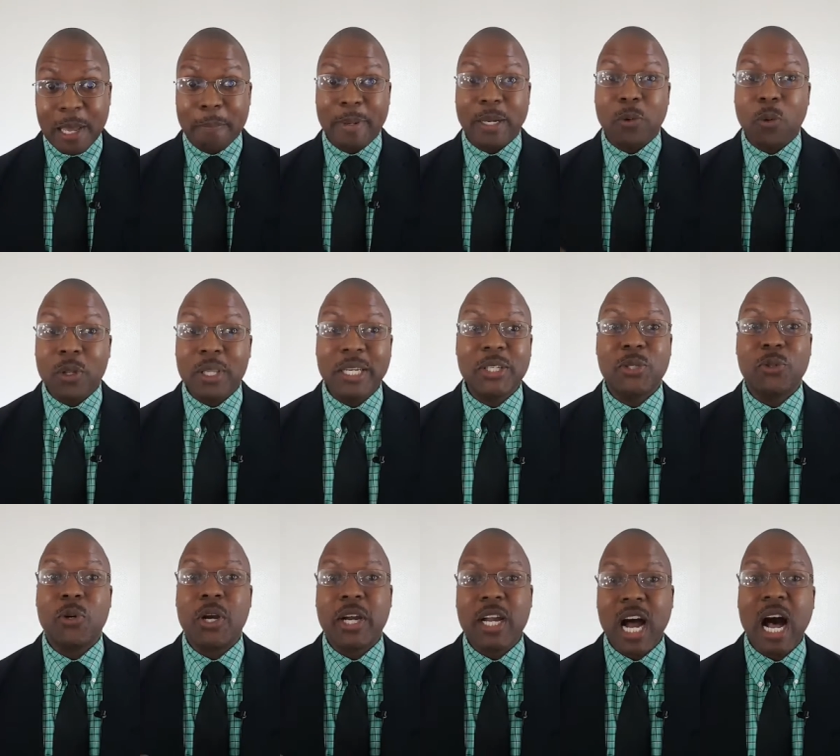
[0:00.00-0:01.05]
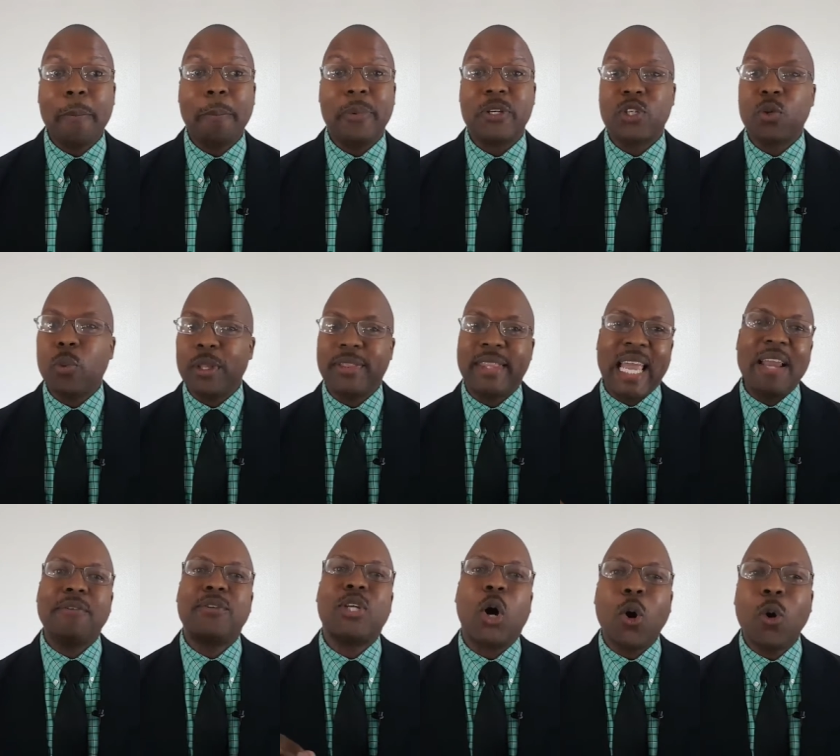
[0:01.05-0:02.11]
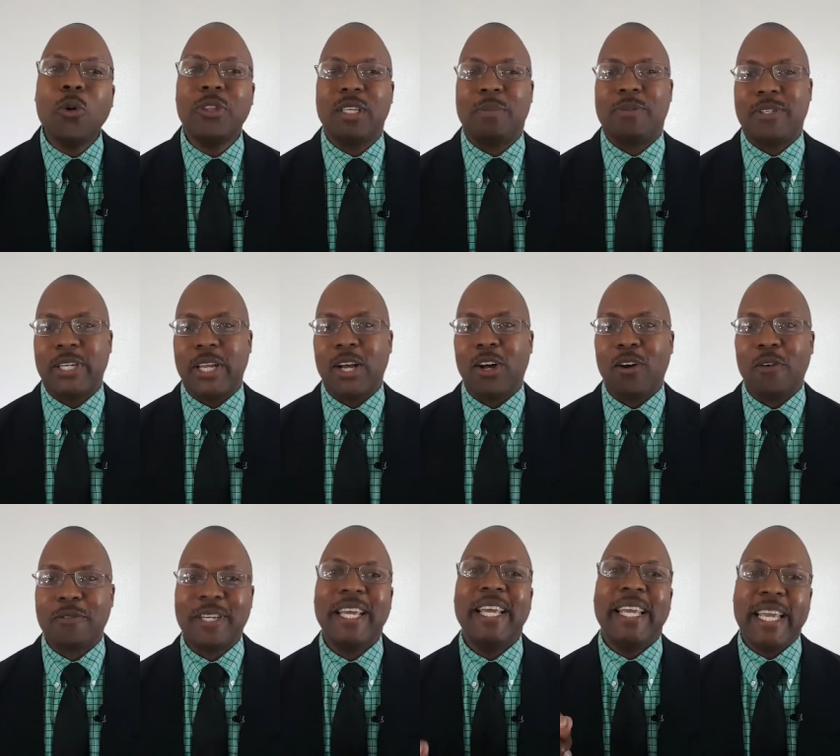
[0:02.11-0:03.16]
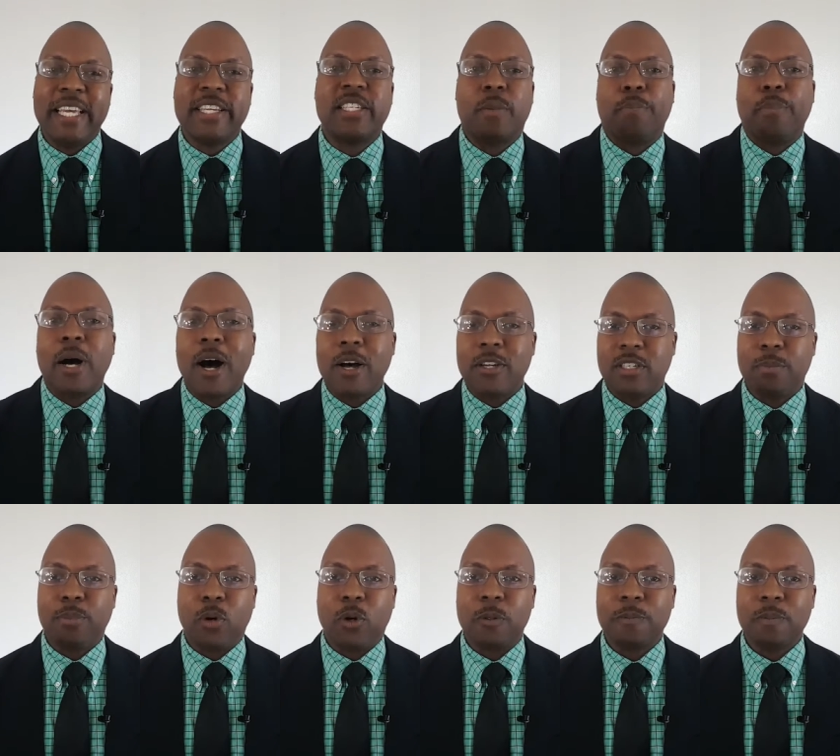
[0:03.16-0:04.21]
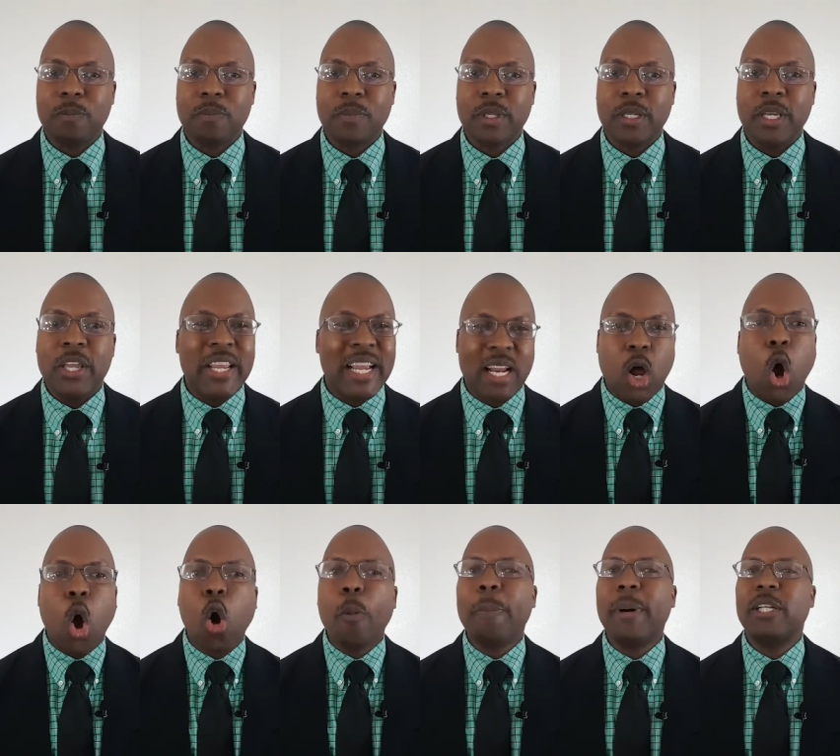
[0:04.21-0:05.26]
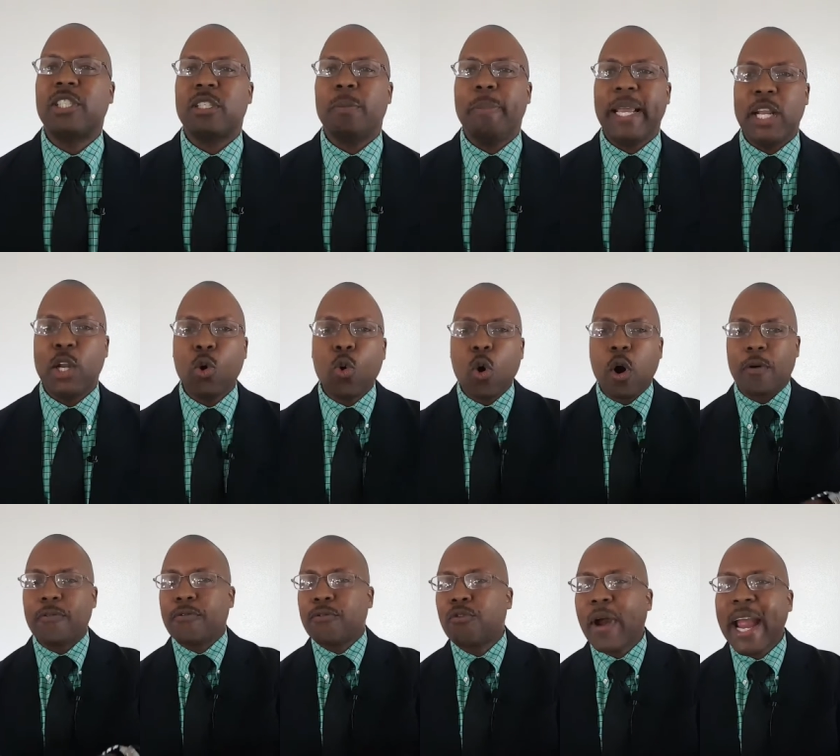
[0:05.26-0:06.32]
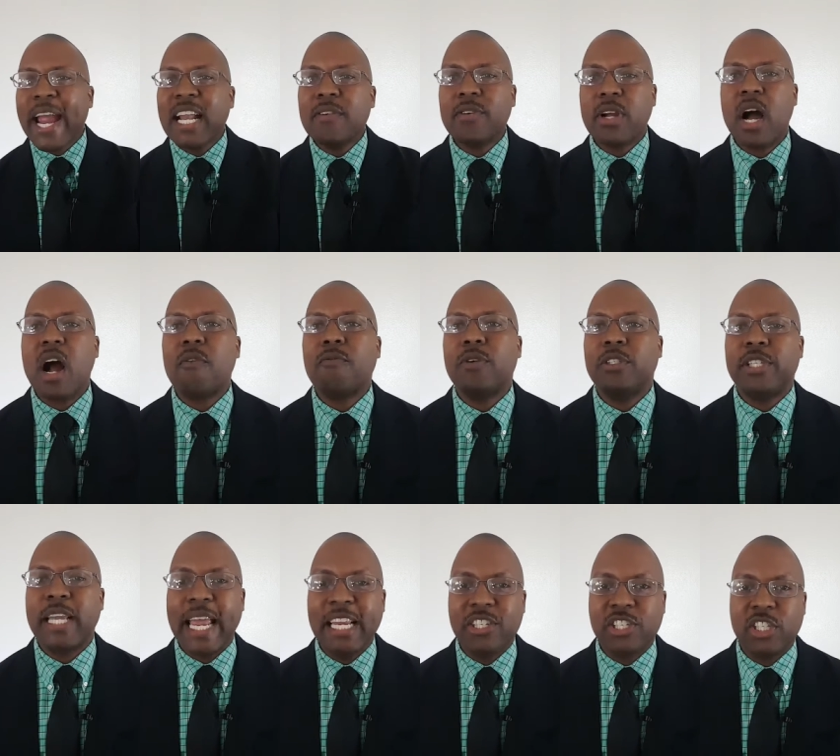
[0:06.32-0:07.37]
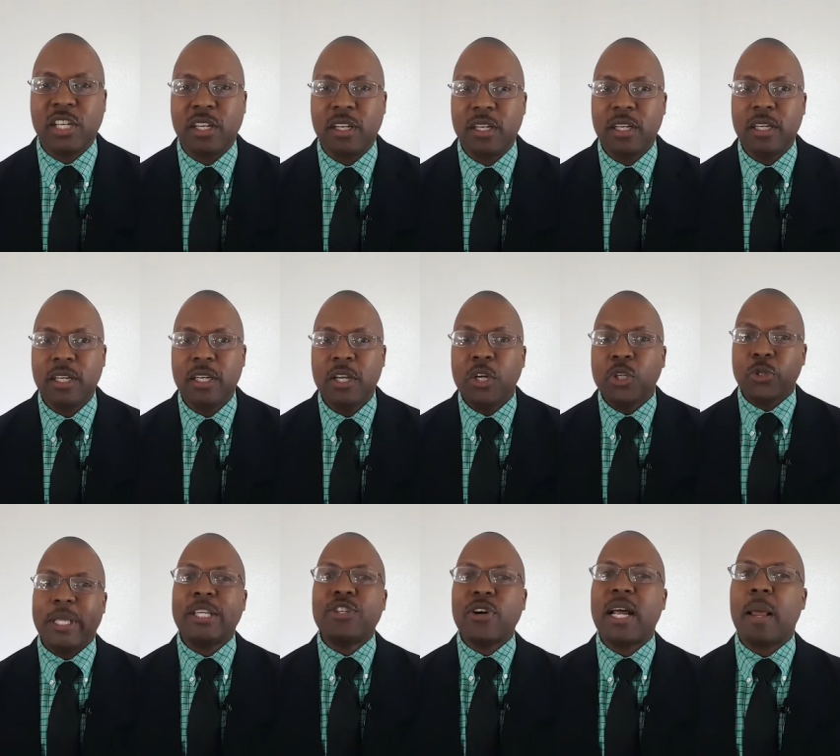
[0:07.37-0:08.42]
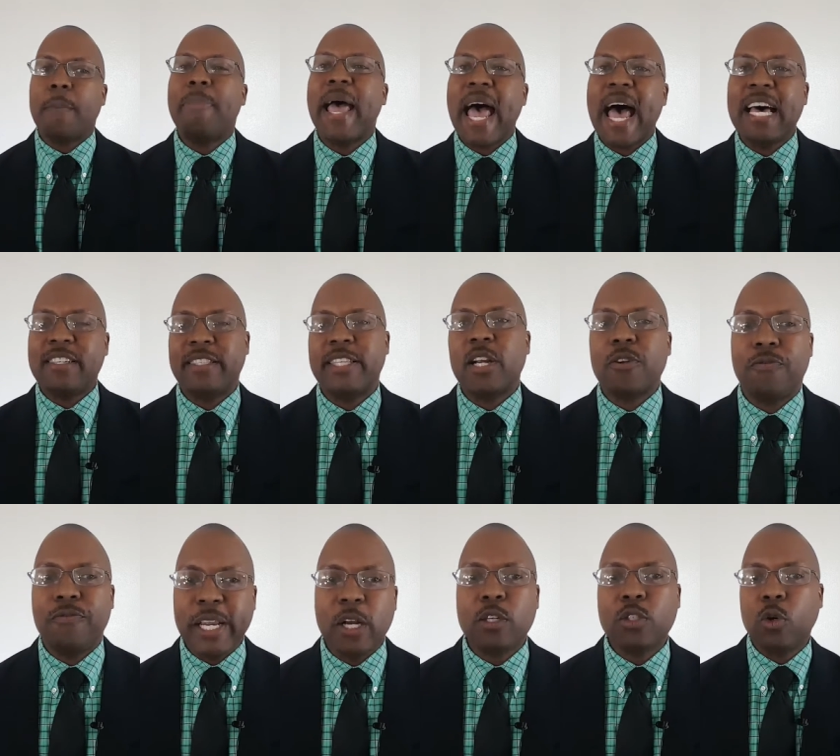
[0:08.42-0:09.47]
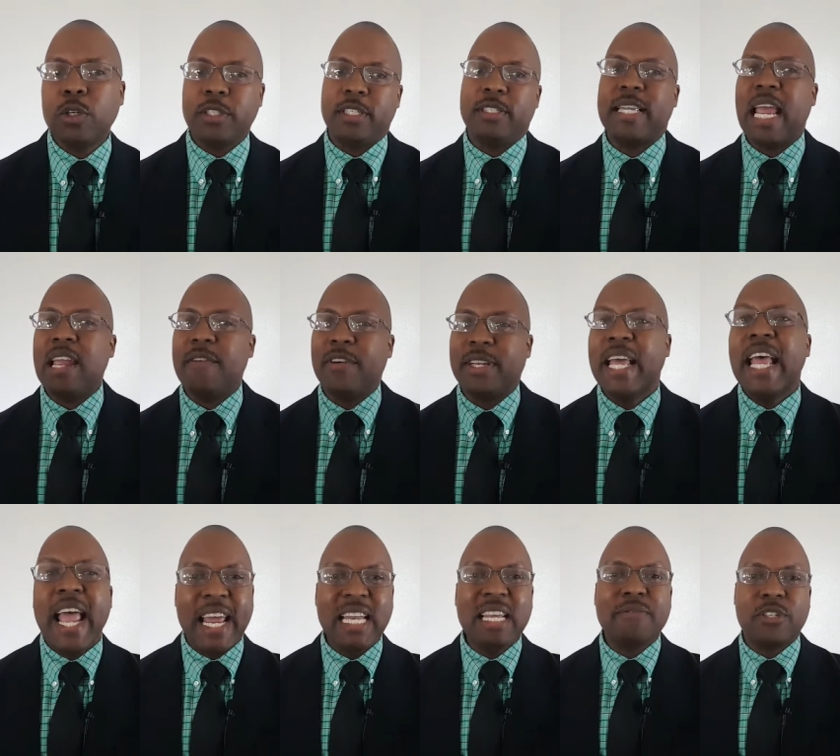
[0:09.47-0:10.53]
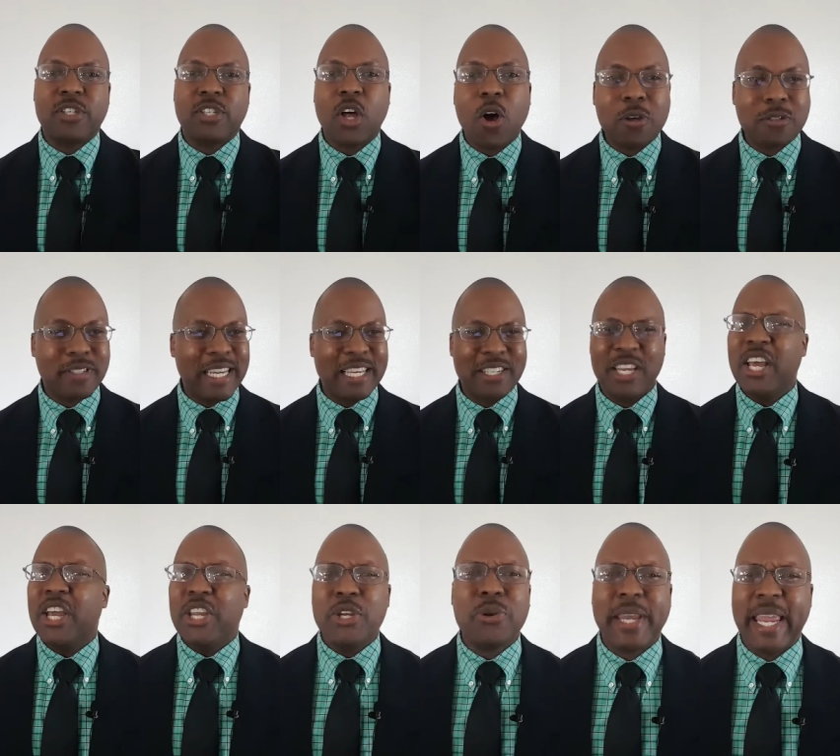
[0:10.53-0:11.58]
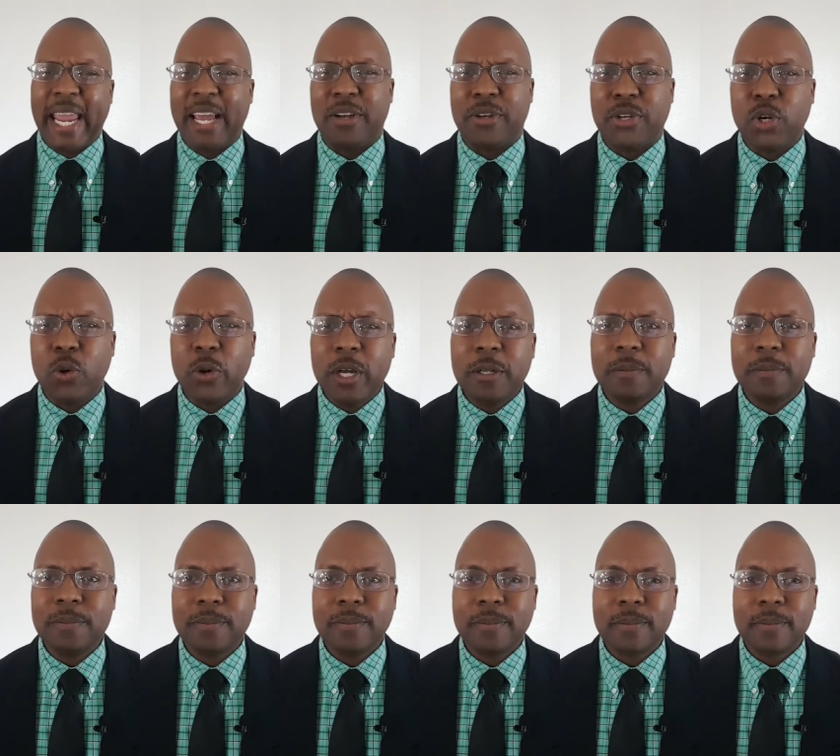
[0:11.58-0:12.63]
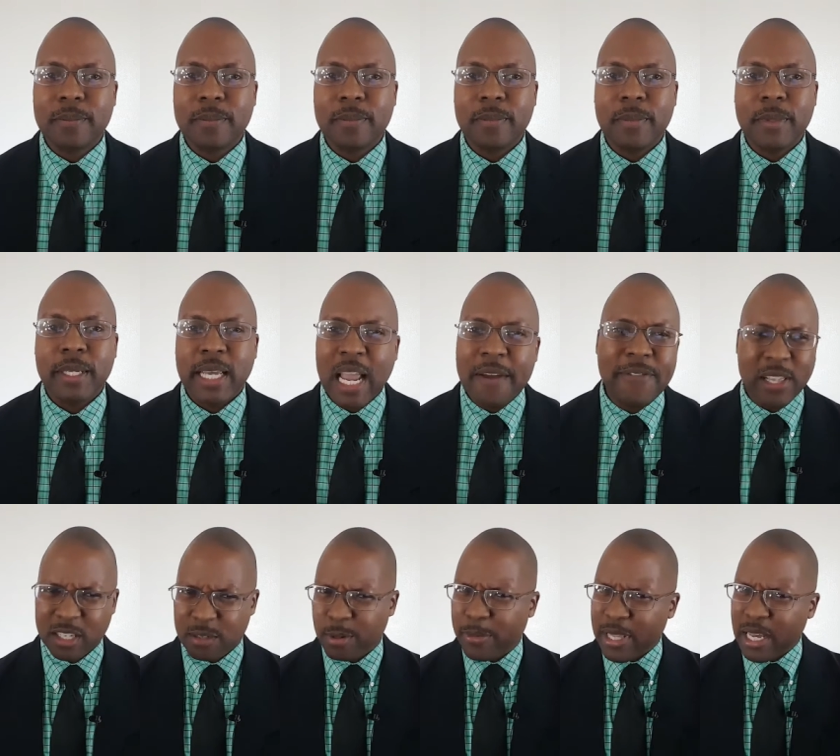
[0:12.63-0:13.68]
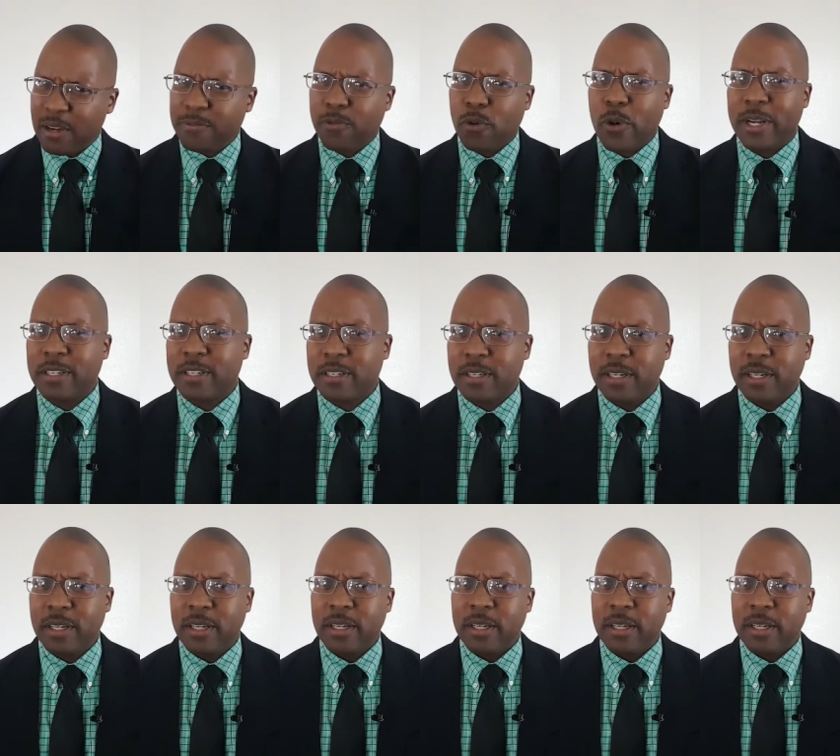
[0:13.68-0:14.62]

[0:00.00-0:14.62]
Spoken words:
Be willing to accomplish what they've told themselves is impossible. You got a whole bunch of men who are afraid of confrontation. So they try to pass their fears on to David. And even Saul says, you can't do it. Hey, fellas, remember that voice?